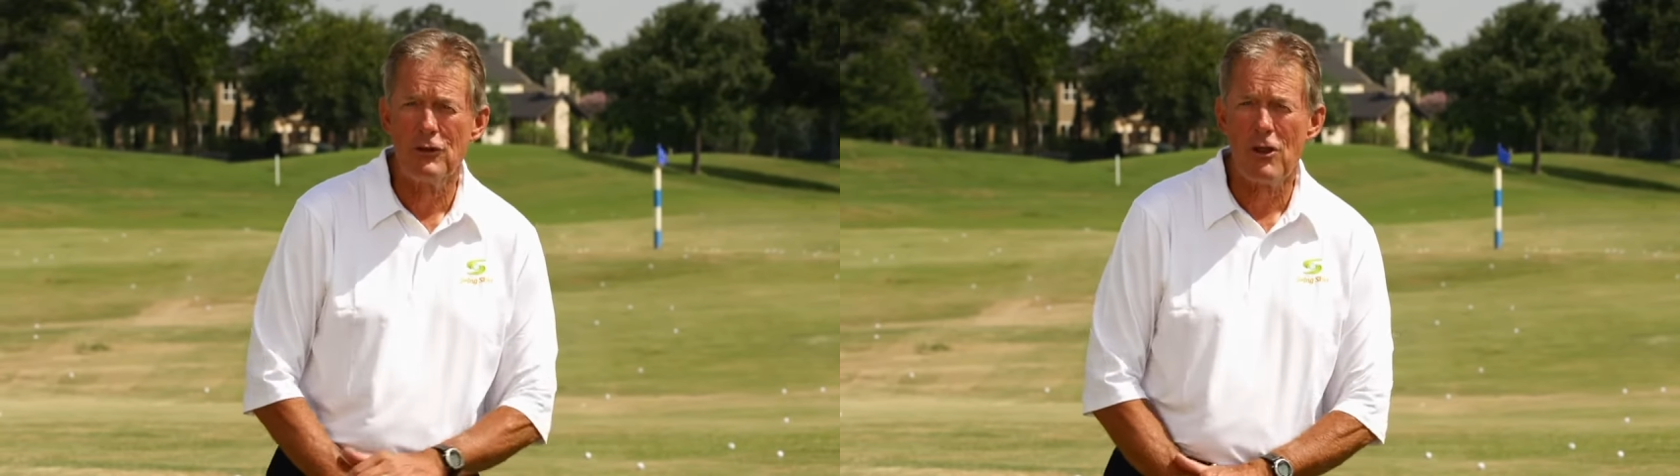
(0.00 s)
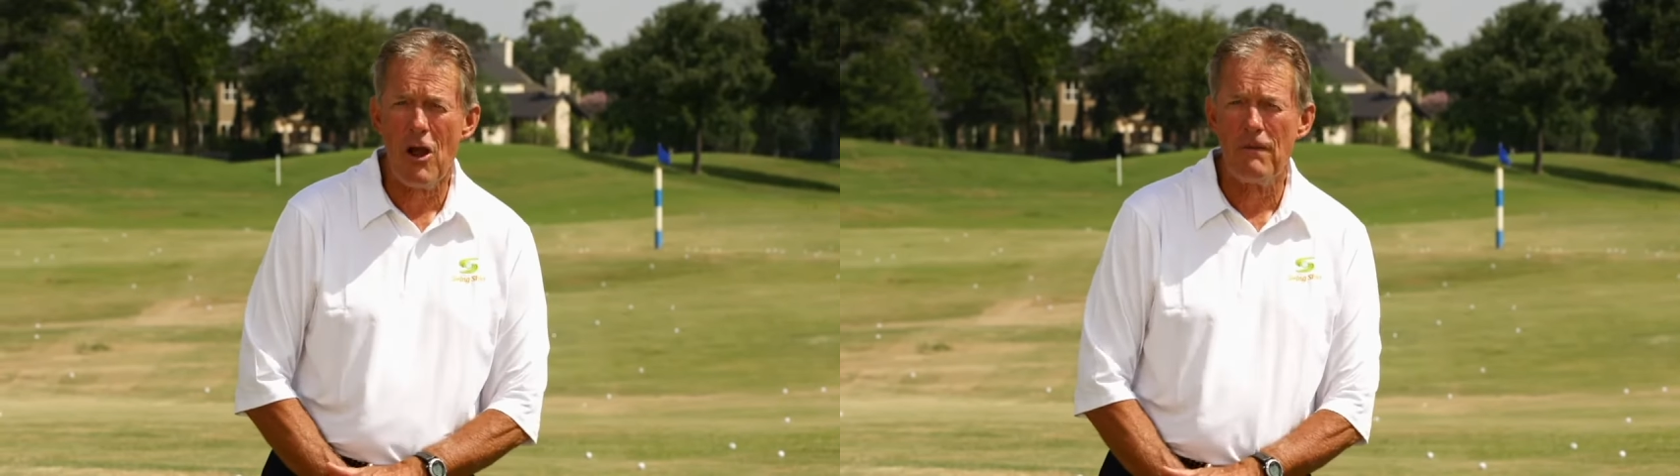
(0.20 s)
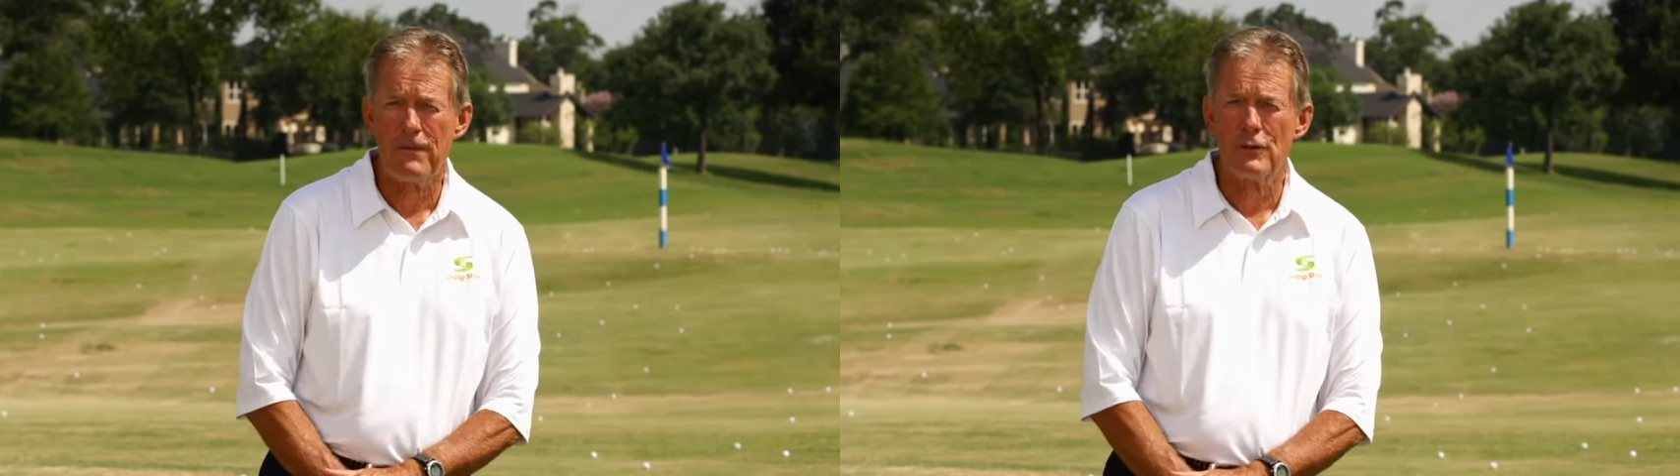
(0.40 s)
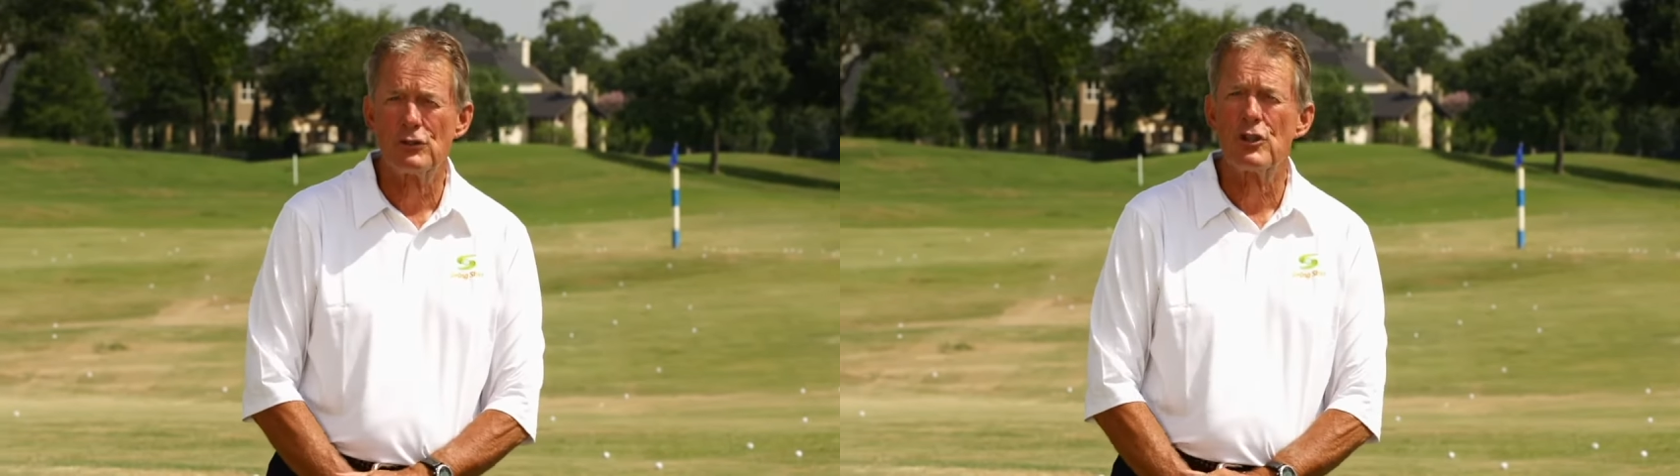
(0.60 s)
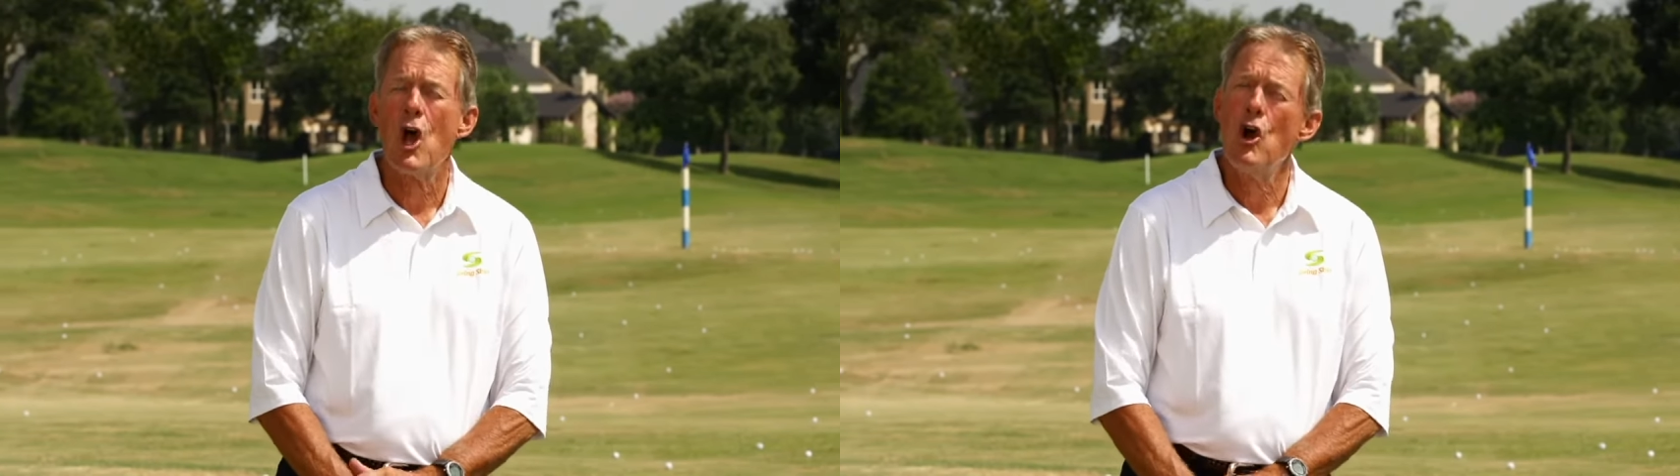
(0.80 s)

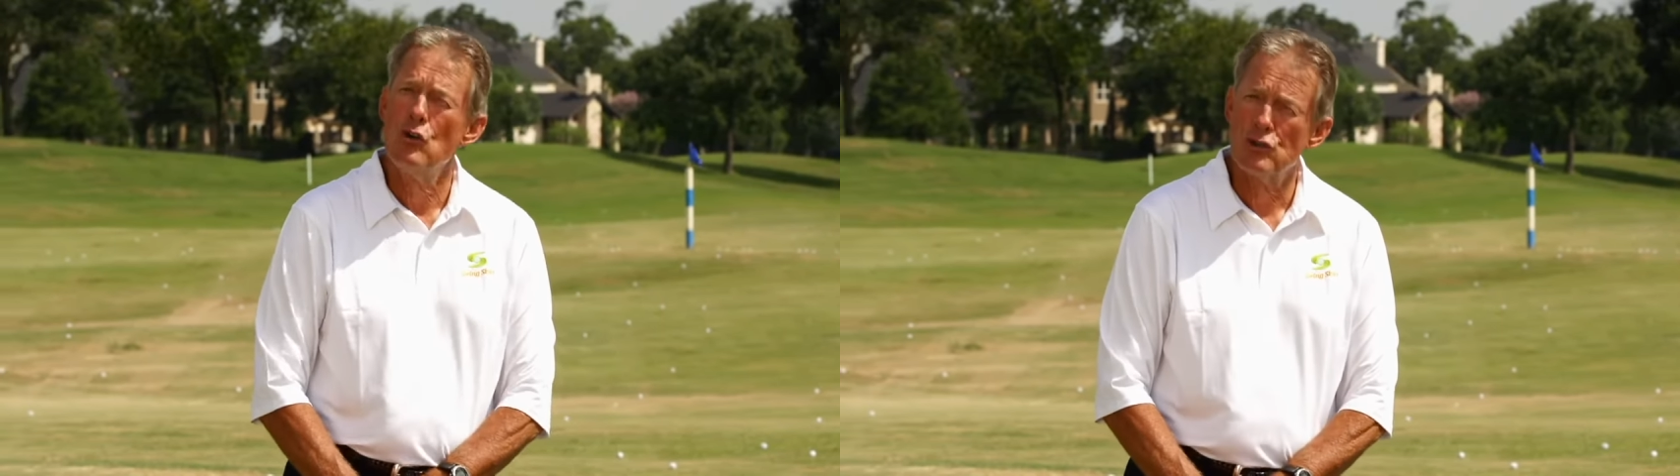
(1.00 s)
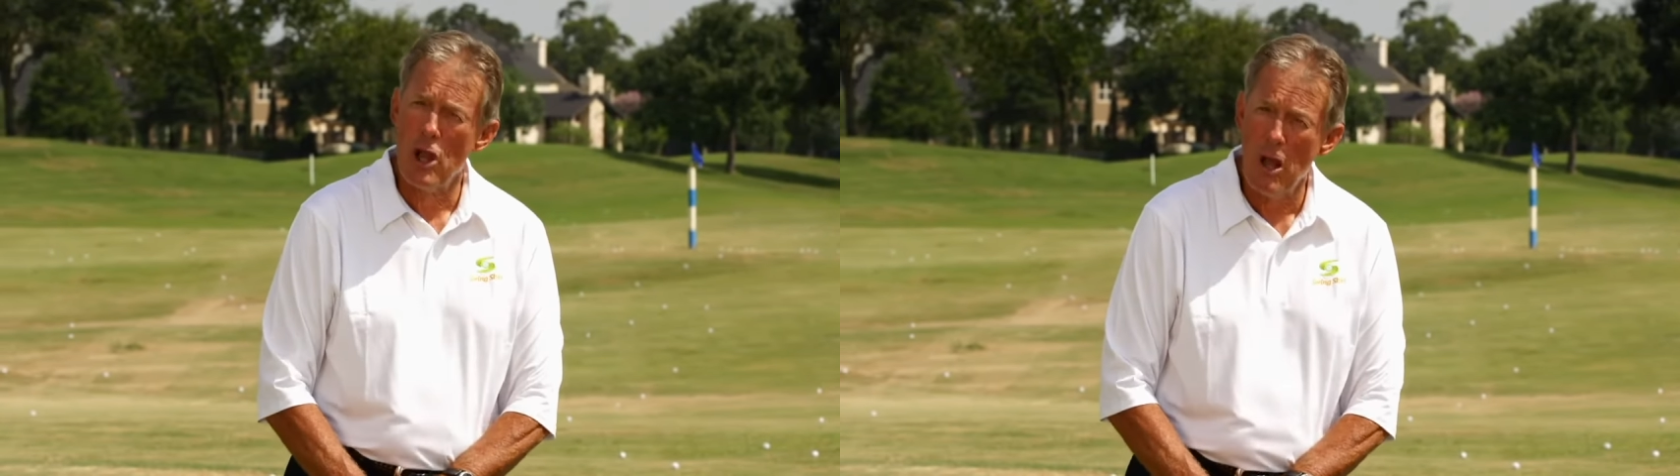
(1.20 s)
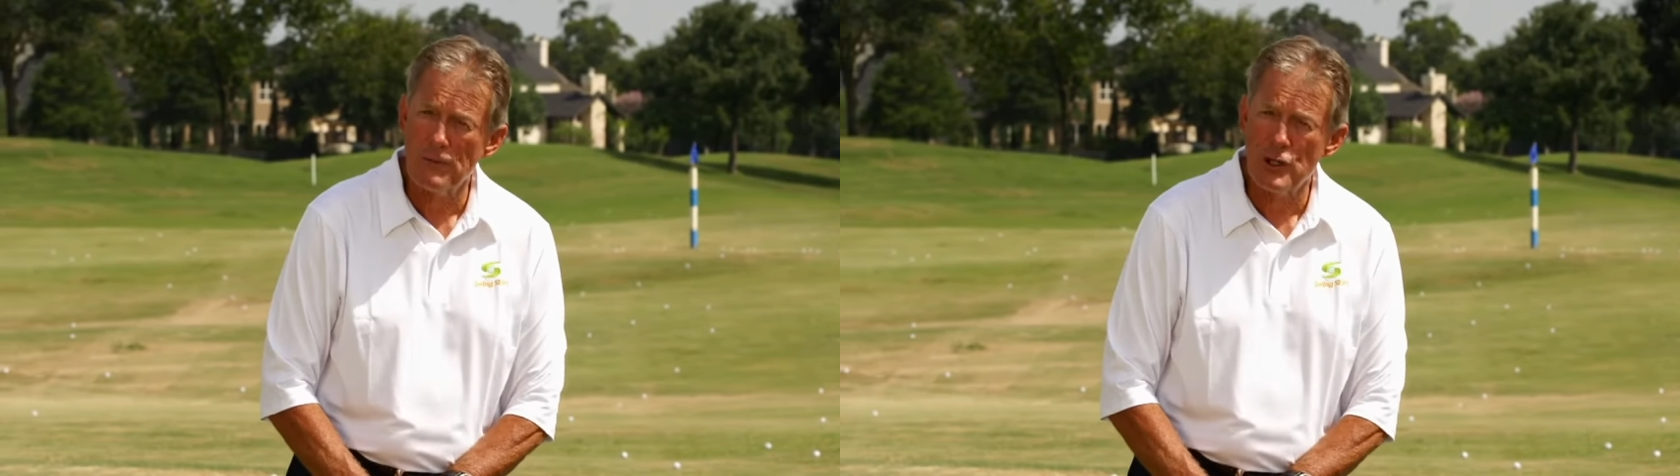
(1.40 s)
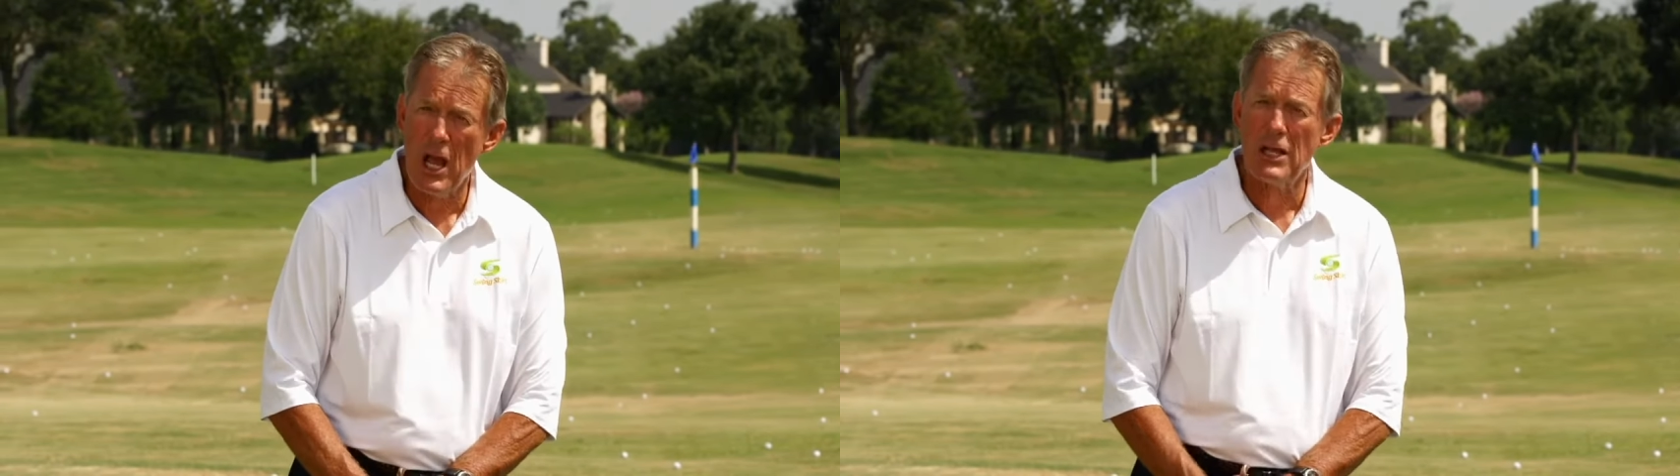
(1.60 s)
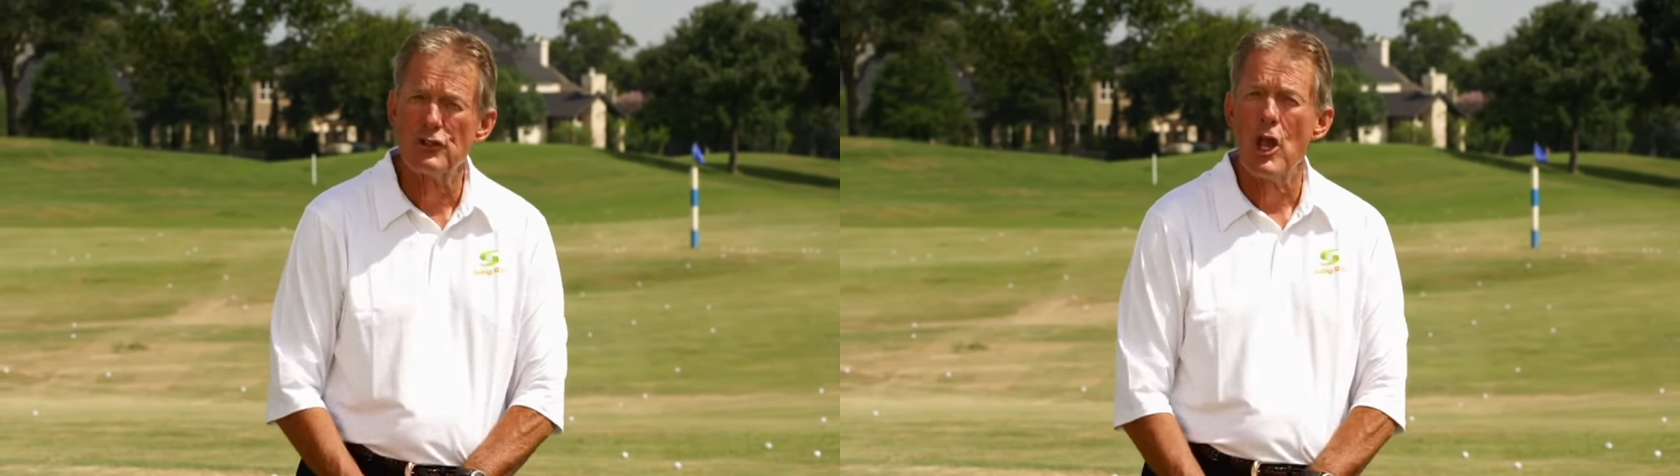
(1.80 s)
golfers whose golf
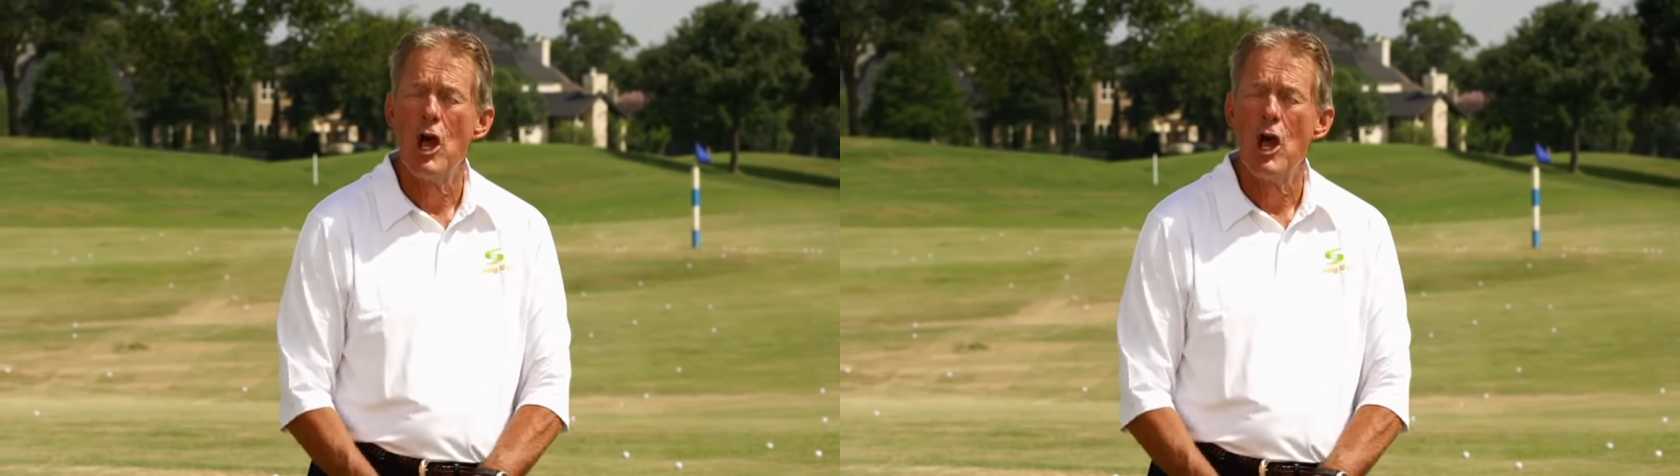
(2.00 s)
shots